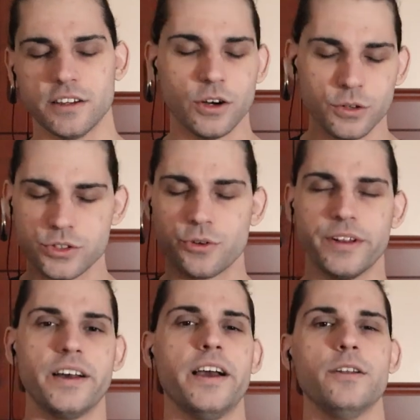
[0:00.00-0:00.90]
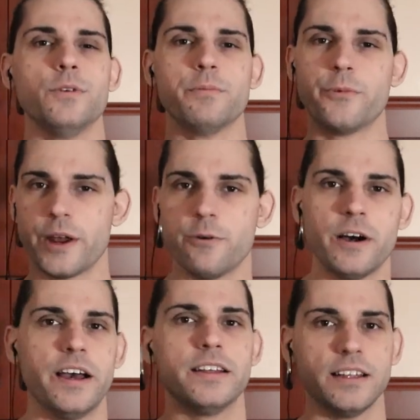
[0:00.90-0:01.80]
The whole storyline with Bray
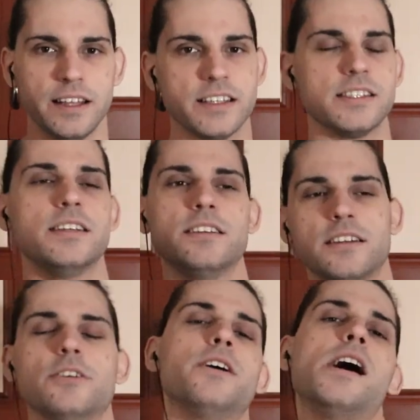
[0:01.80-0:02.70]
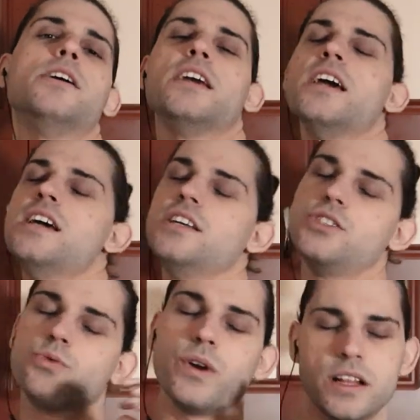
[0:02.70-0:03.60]
Wyatt, Alexa and Uncle Howdy
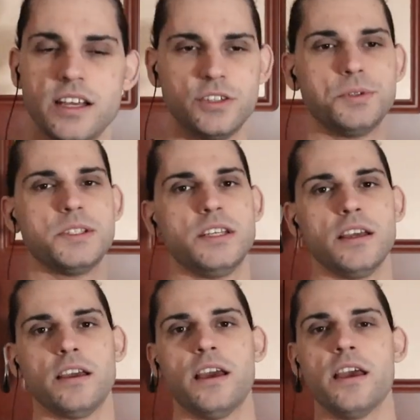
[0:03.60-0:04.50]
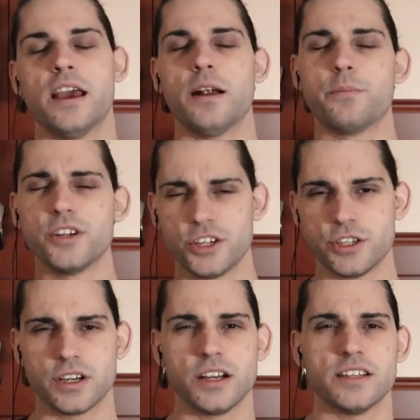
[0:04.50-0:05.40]
is really interesting, and I'm pretty
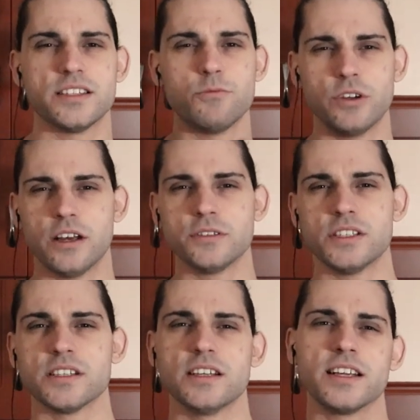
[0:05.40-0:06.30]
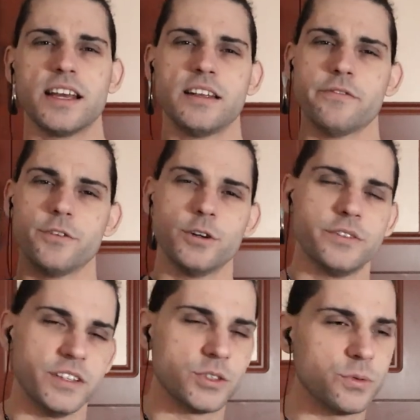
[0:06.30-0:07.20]
sure that someone else is gonna get
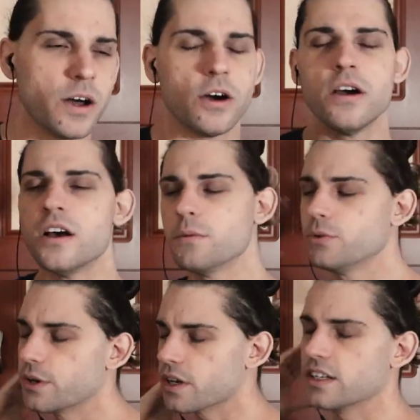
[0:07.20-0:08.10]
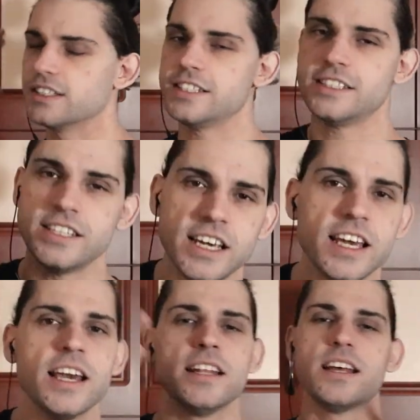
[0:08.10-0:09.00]
involved as well, but we're gonna
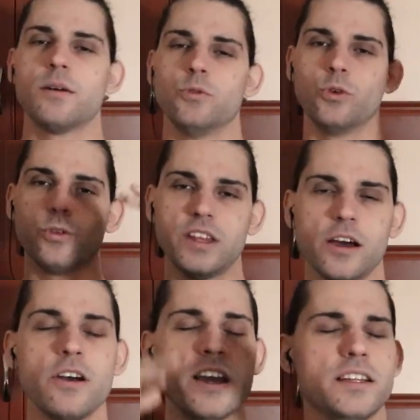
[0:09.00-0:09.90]
see, time will tell.